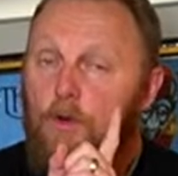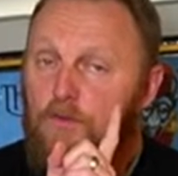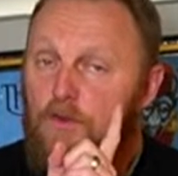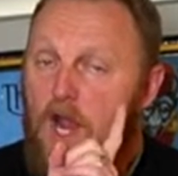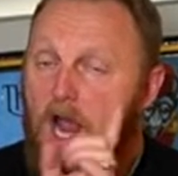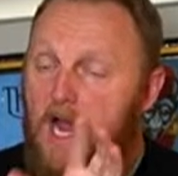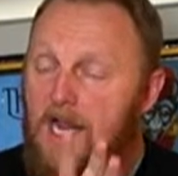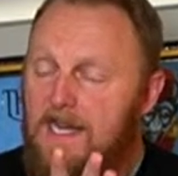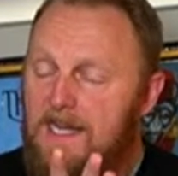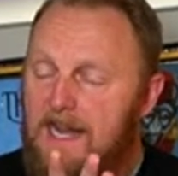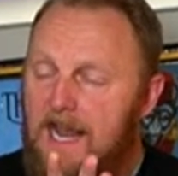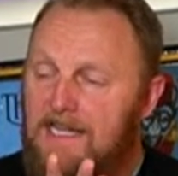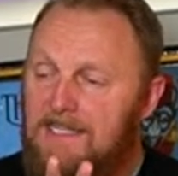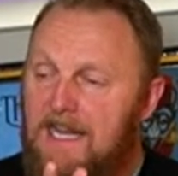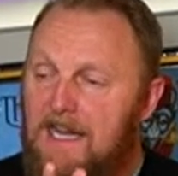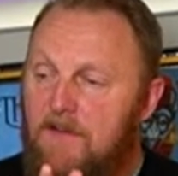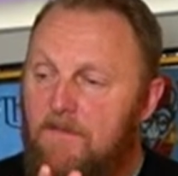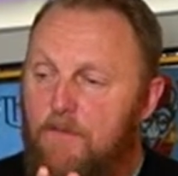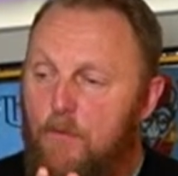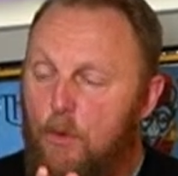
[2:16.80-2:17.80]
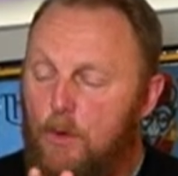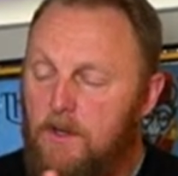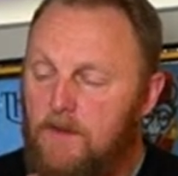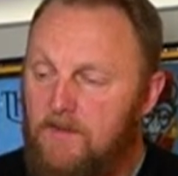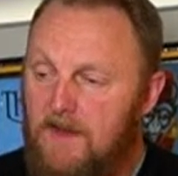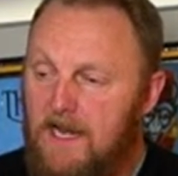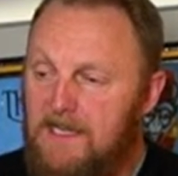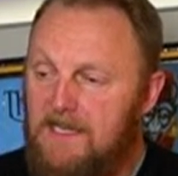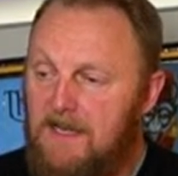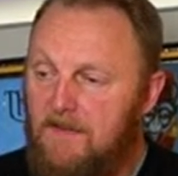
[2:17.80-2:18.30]
We're talking
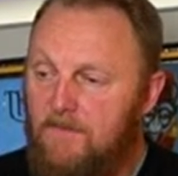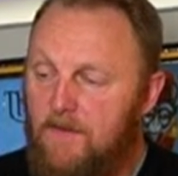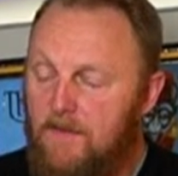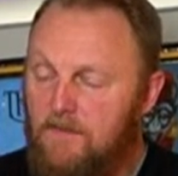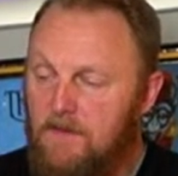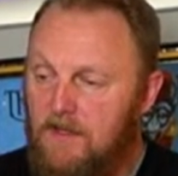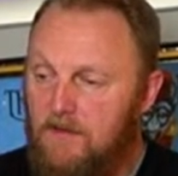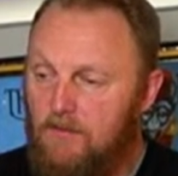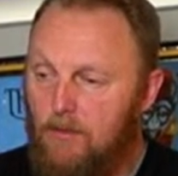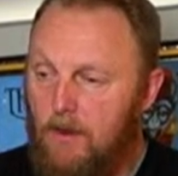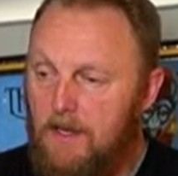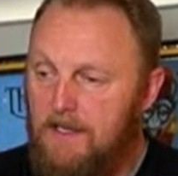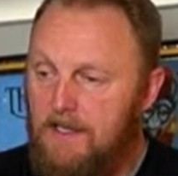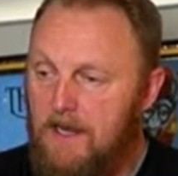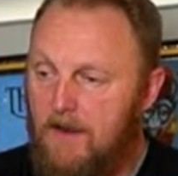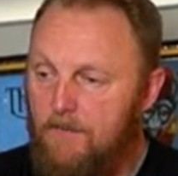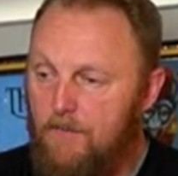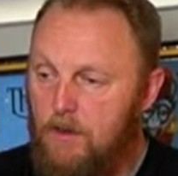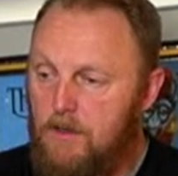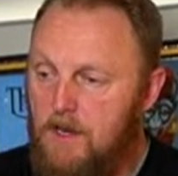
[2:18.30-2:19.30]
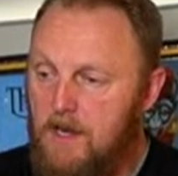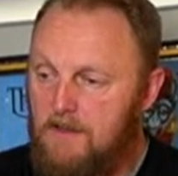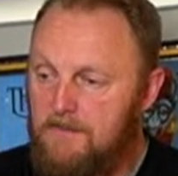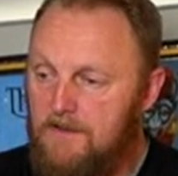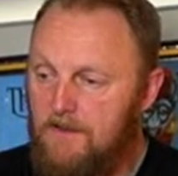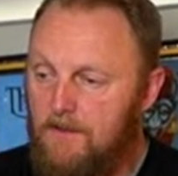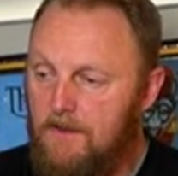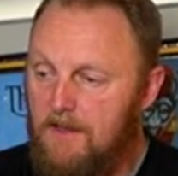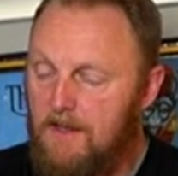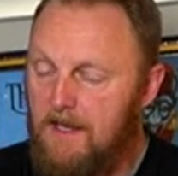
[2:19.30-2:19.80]
1940s, 1950s right now for a
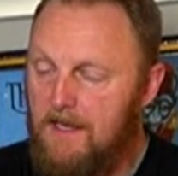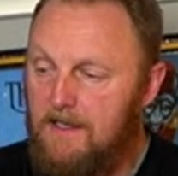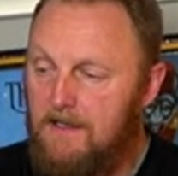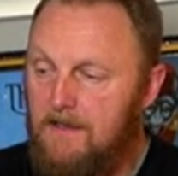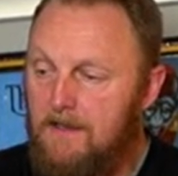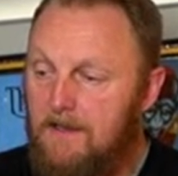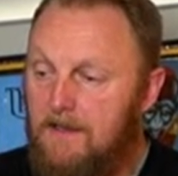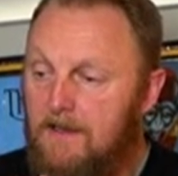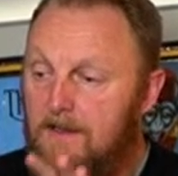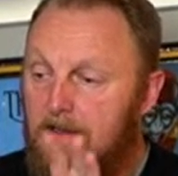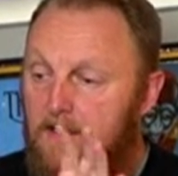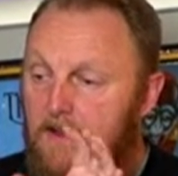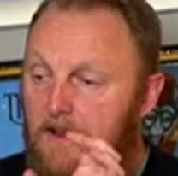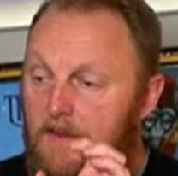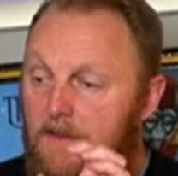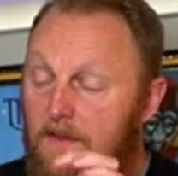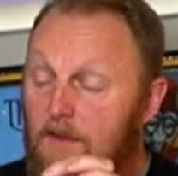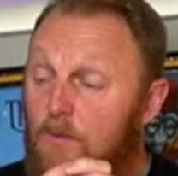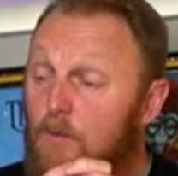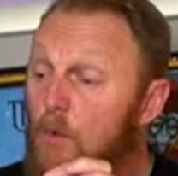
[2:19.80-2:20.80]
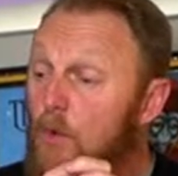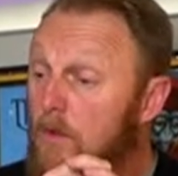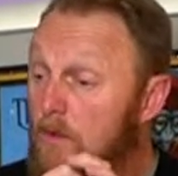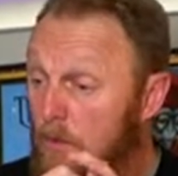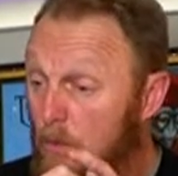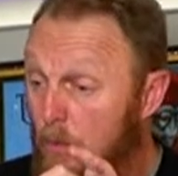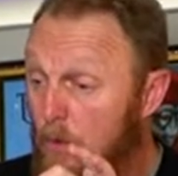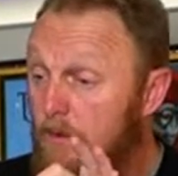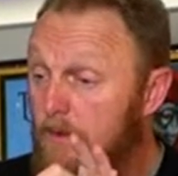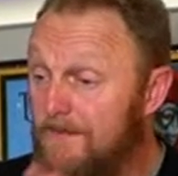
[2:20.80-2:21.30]
cocktail tonight. The
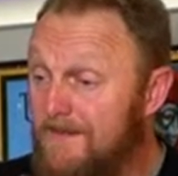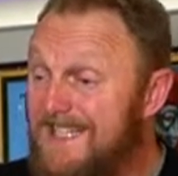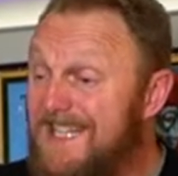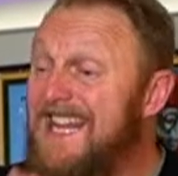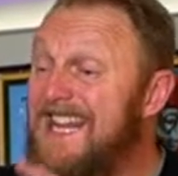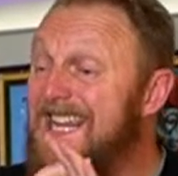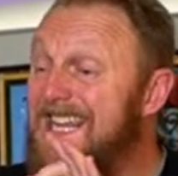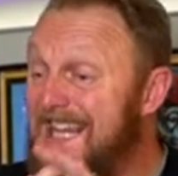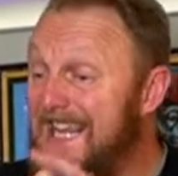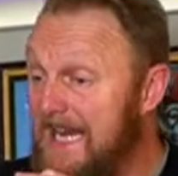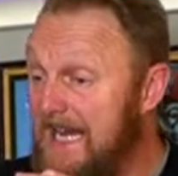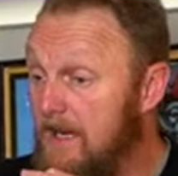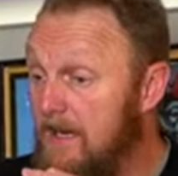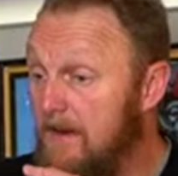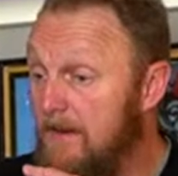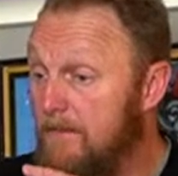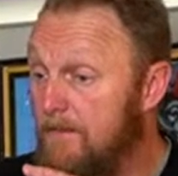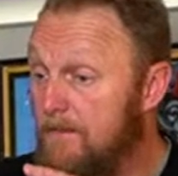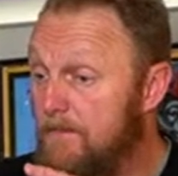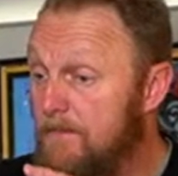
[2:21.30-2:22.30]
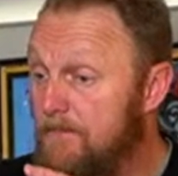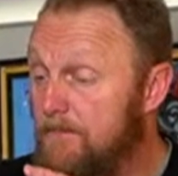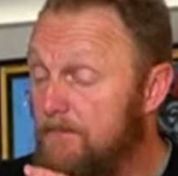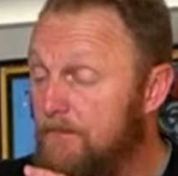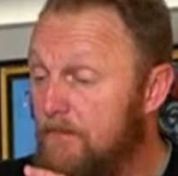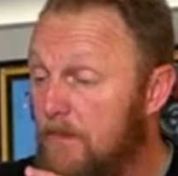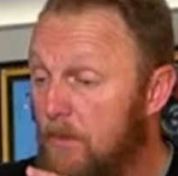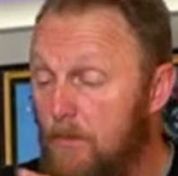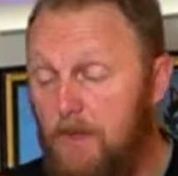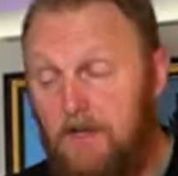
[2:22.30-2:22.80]
world of tiki.
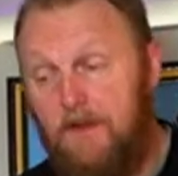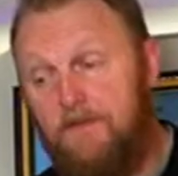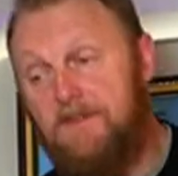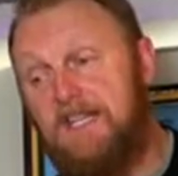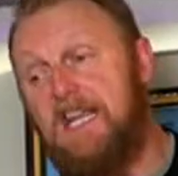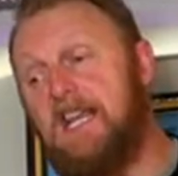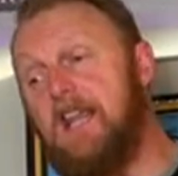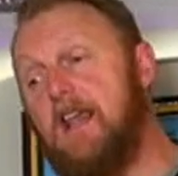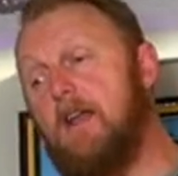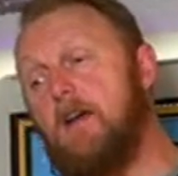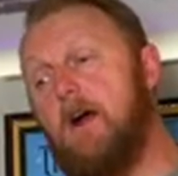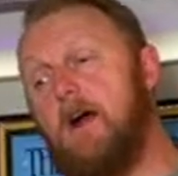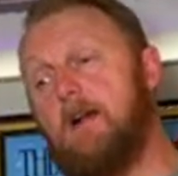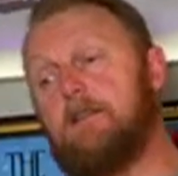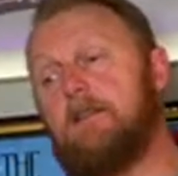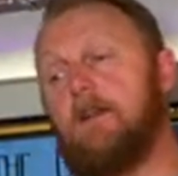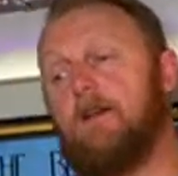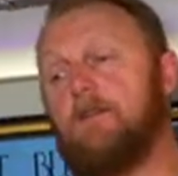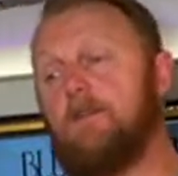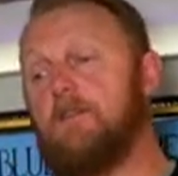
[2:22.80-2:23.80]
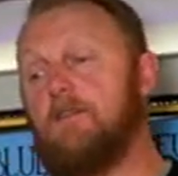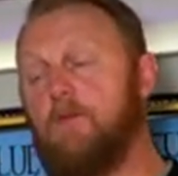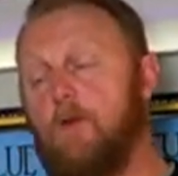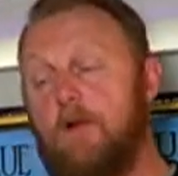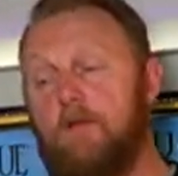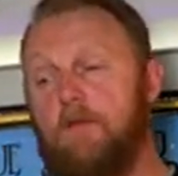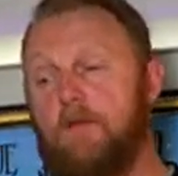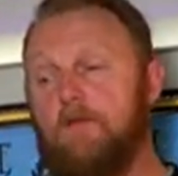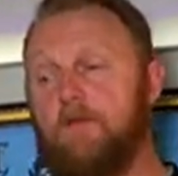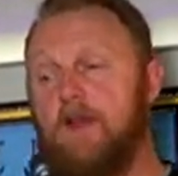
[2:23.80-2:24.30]
We love tiki cocktails.
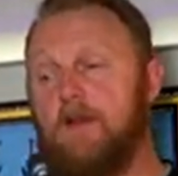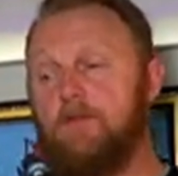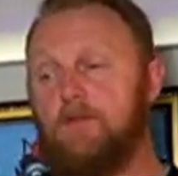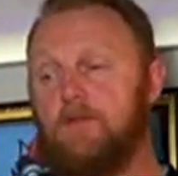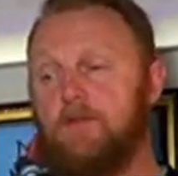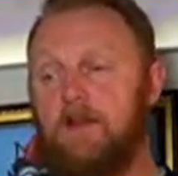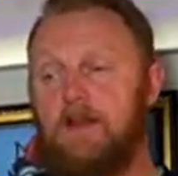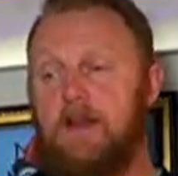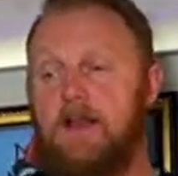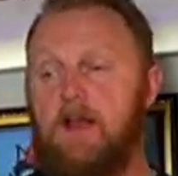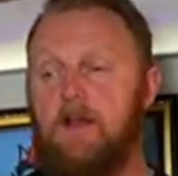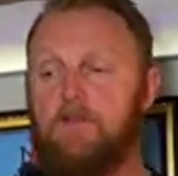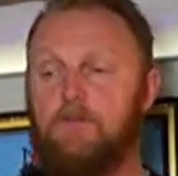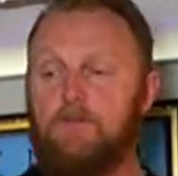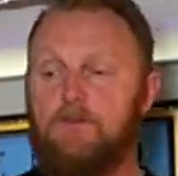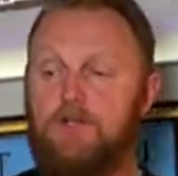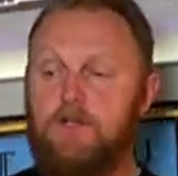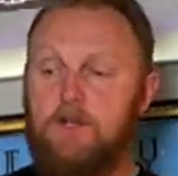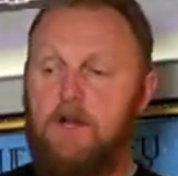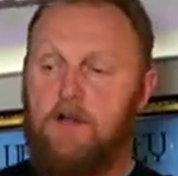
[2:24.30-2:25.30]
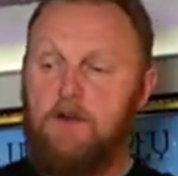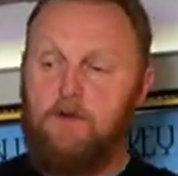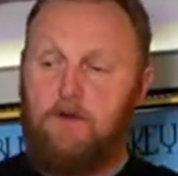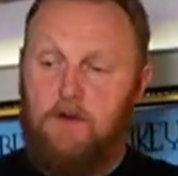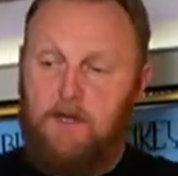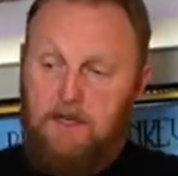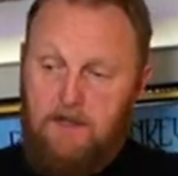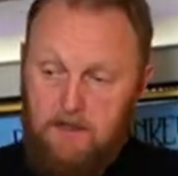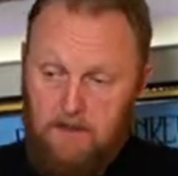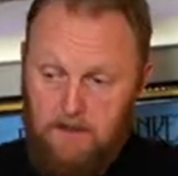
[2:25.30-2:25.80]
It's one of our favorites in the house. Would you
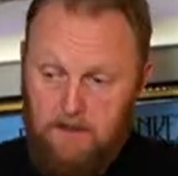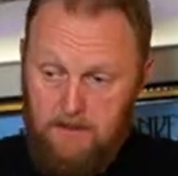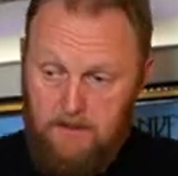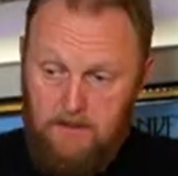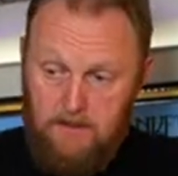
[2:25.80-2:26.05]
not agree?